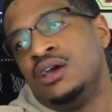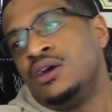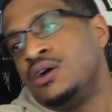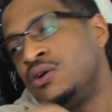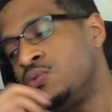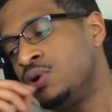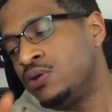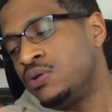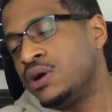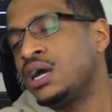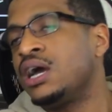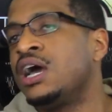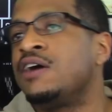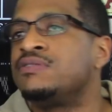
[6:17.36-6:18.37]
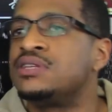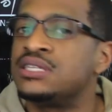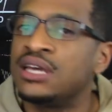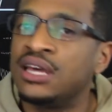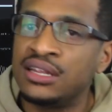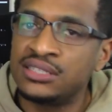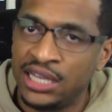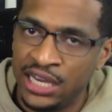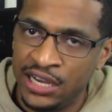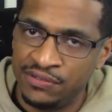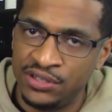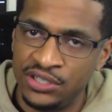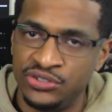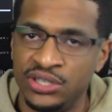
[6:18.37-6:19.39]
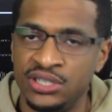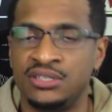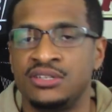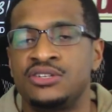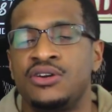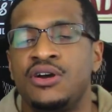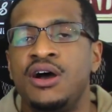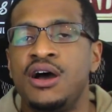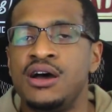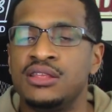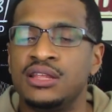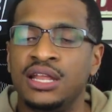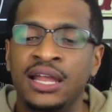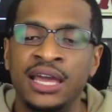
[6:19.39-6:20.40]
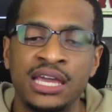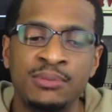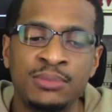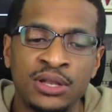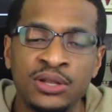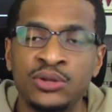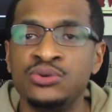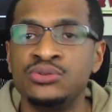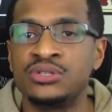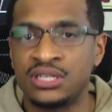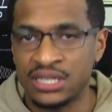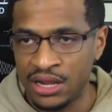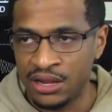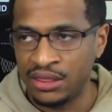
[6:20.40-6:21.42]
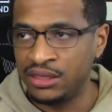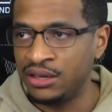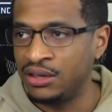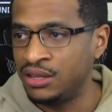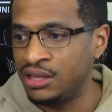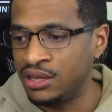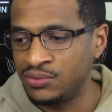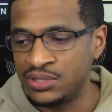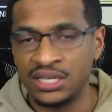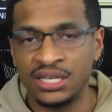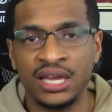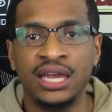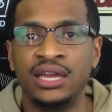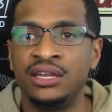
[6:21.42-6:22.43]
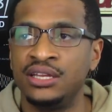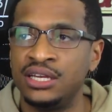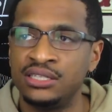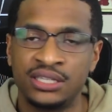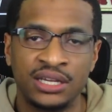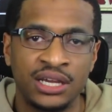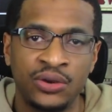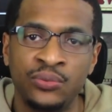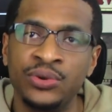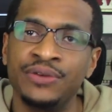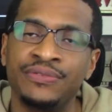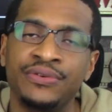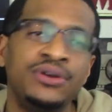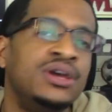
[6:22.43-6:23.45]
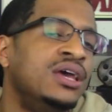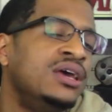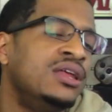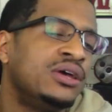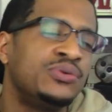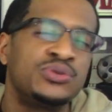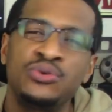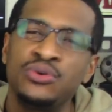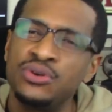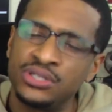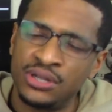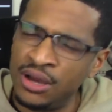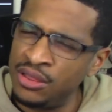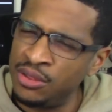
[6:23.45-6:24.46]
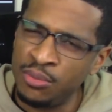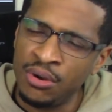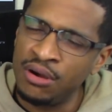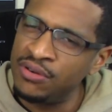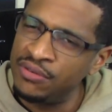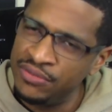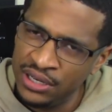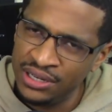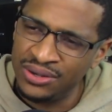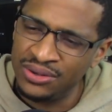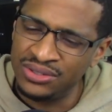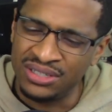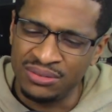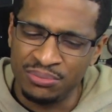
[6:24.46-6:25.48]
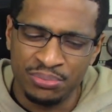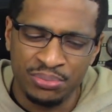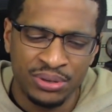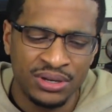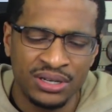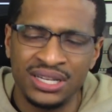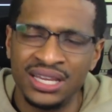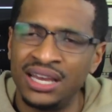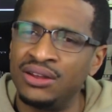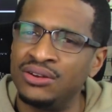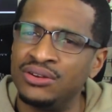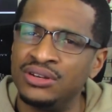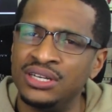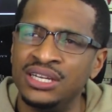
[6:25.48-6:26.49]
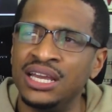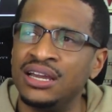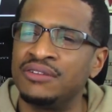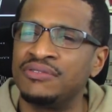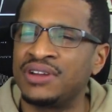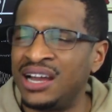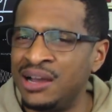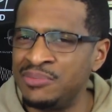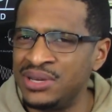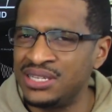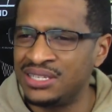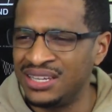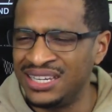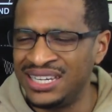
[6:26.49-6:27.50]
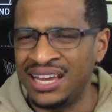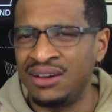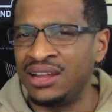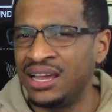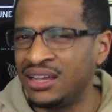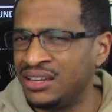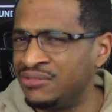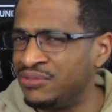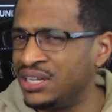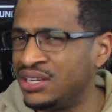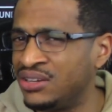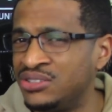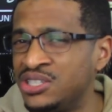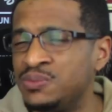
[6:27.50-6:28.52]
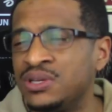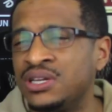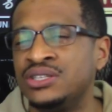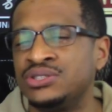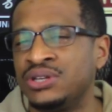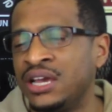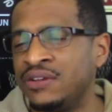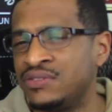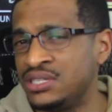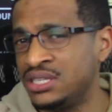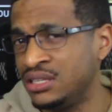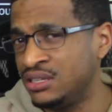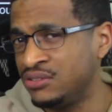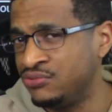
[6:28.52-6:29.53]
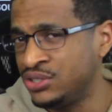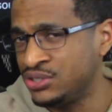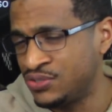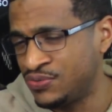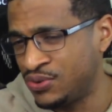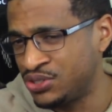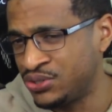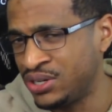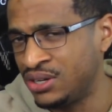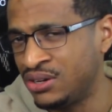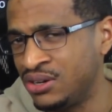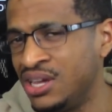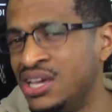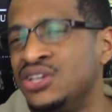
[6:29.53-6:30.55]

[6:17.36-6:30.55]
Real quick, I have to say this. I have to address this to all the lame losers out there that today and yesterday and whenever that was going to all the Marvel videos and putting down negative comments and down liking the video just because you haven't seen the Avengers 4 trailer.